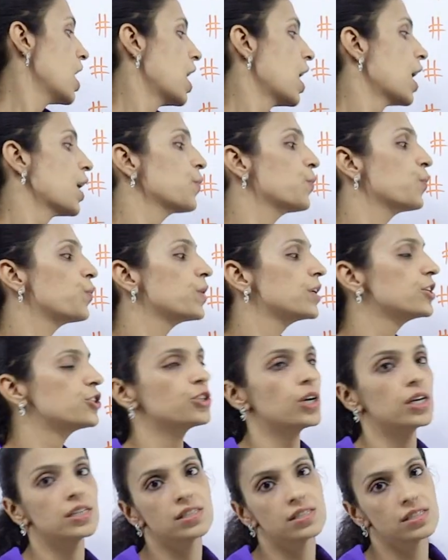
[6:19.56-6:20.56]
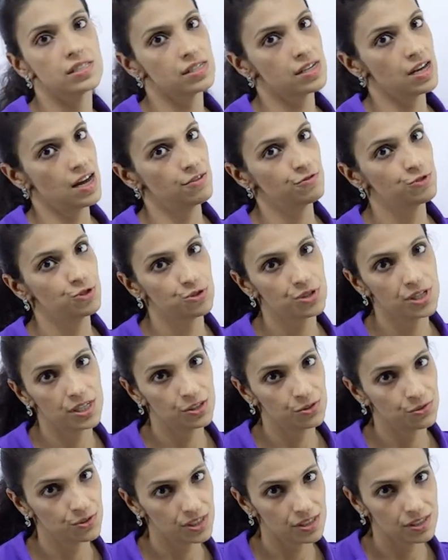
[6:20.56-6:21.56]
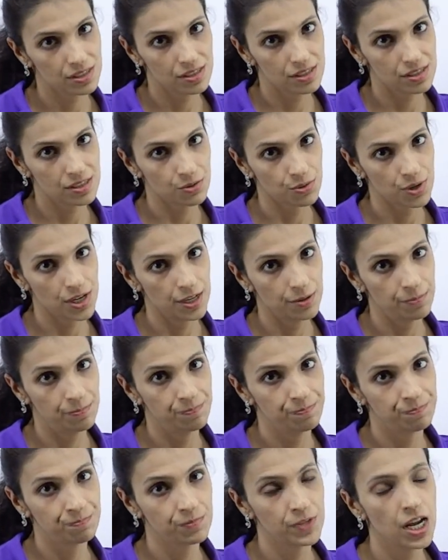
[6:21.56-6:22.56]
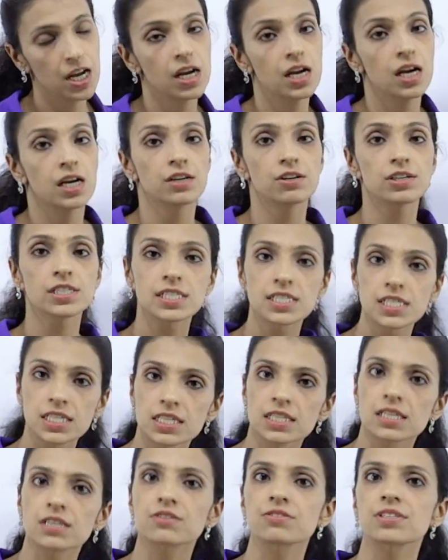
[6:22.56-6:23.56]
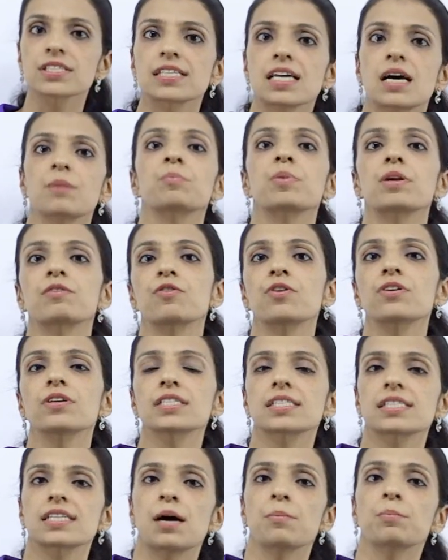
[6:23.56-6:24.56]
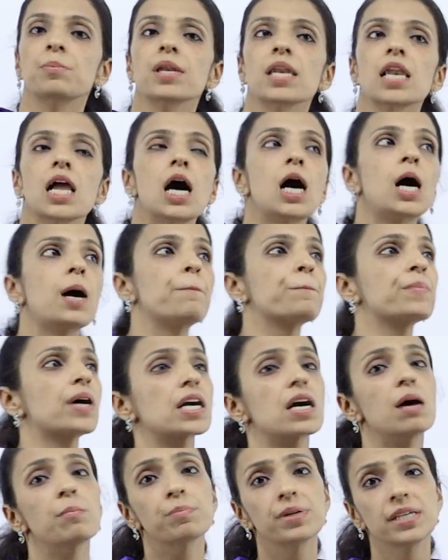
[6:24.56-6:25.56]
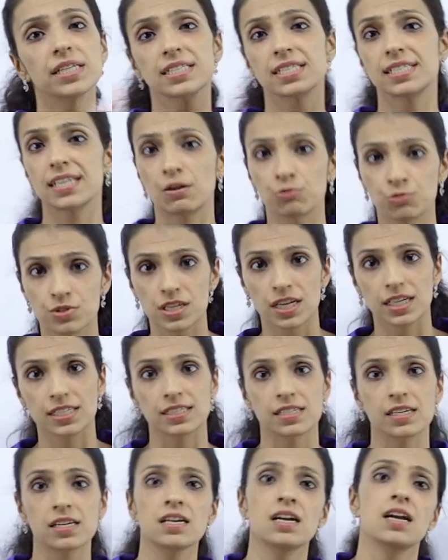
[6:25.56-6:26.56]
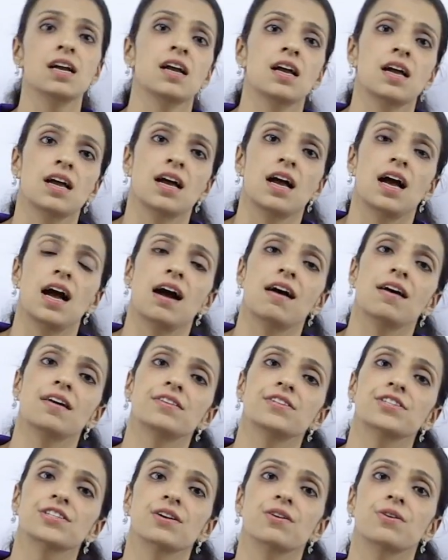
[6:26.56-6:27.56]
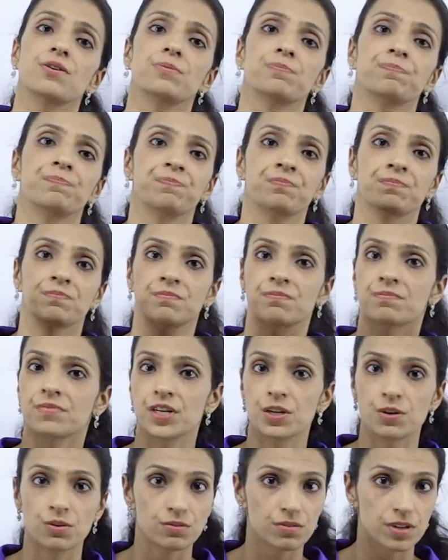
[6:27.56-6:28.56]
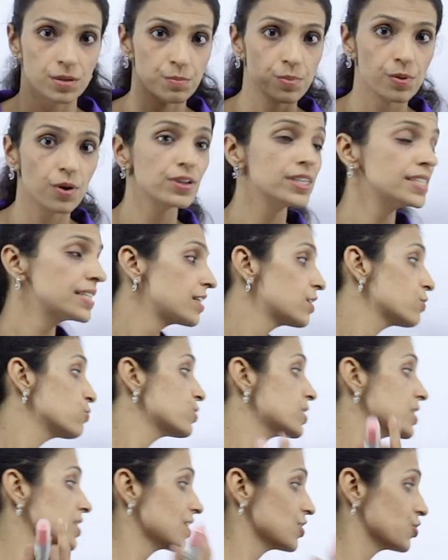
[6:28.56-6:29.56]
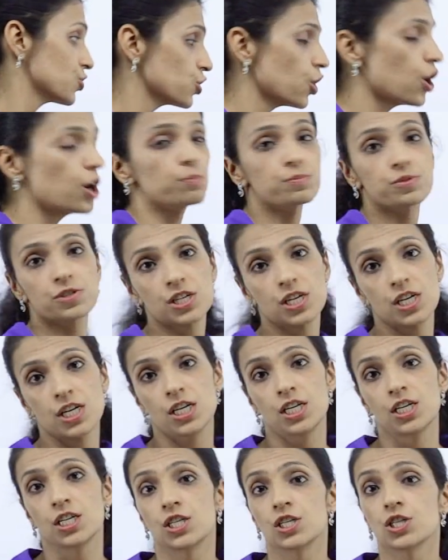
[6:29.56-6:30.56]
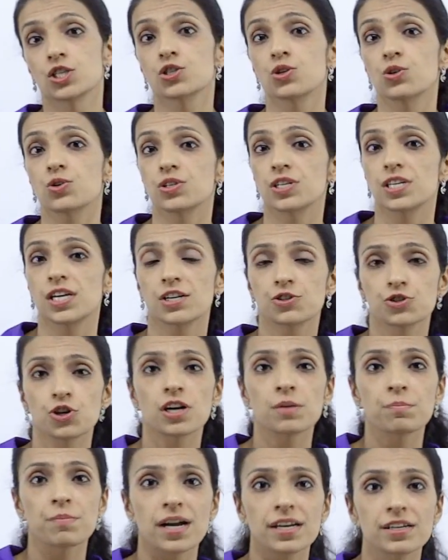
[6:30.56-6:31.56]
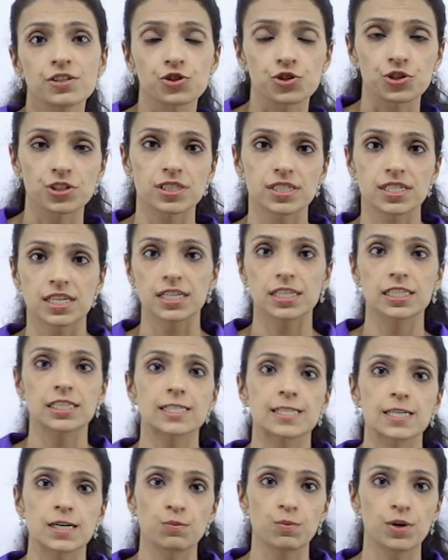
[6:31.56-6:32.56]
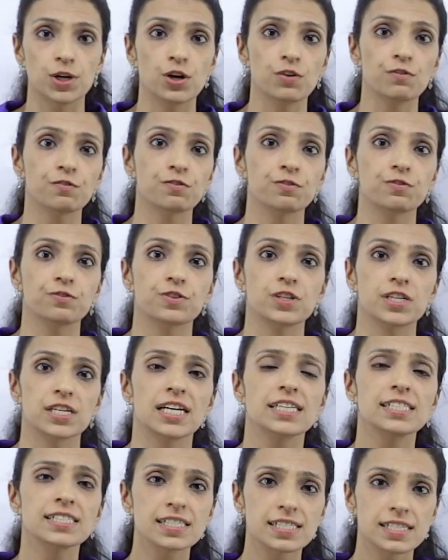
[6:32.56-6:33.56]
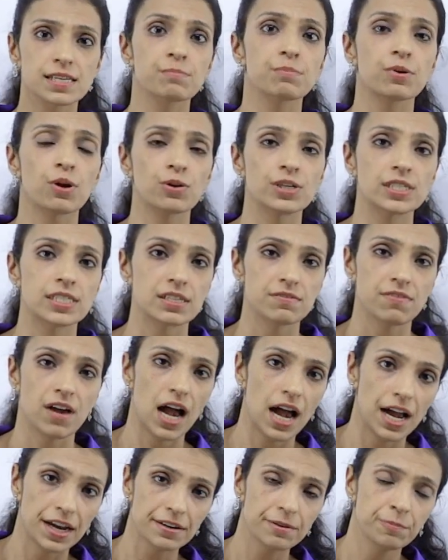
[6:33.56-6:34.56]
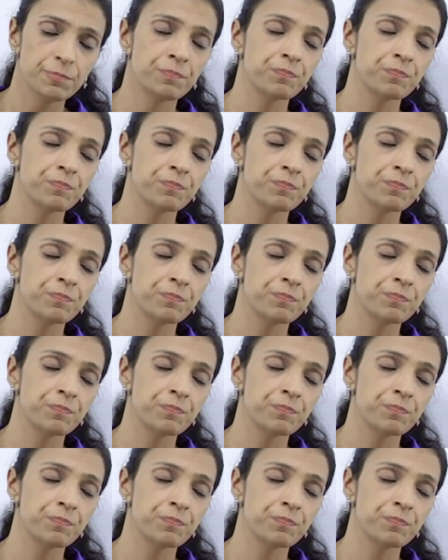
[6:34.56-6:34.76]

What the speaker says: I wish I didn't have to tell you this, okay? Now let's take another example. For example, a company is downsizing. And, you know, employees are losing their jobs. So the HR manager tells one of the nicest employees they've had.